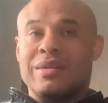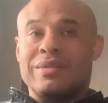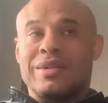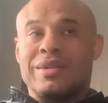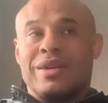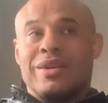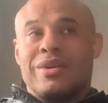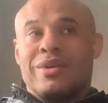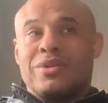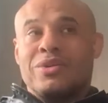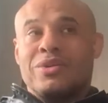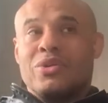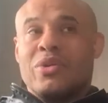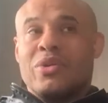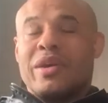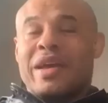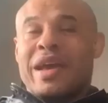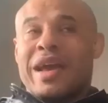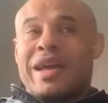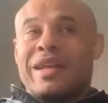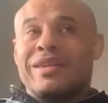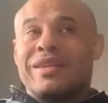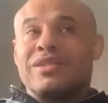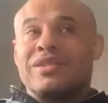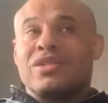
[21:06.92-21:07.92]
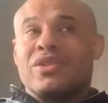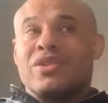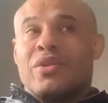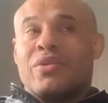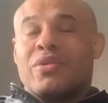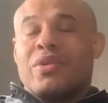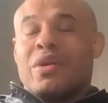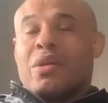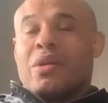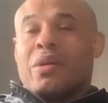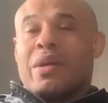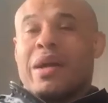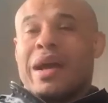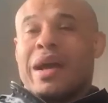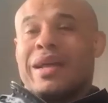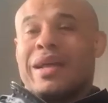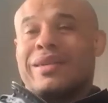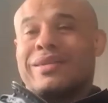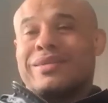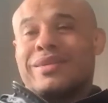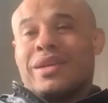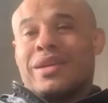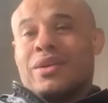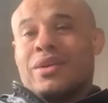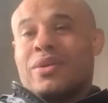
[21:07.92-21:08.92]
You know, you can, Ciryl
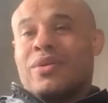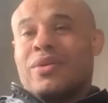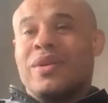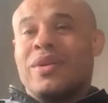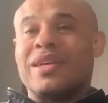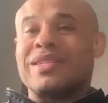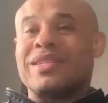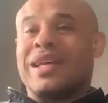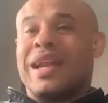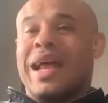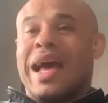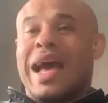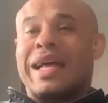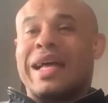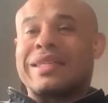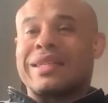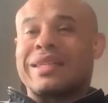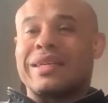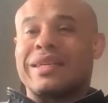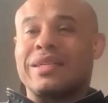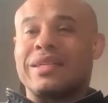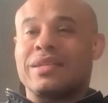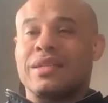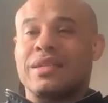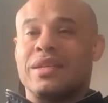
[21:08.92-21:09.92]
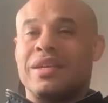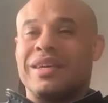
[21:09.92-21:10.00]
Gane, you know, he's an athlete.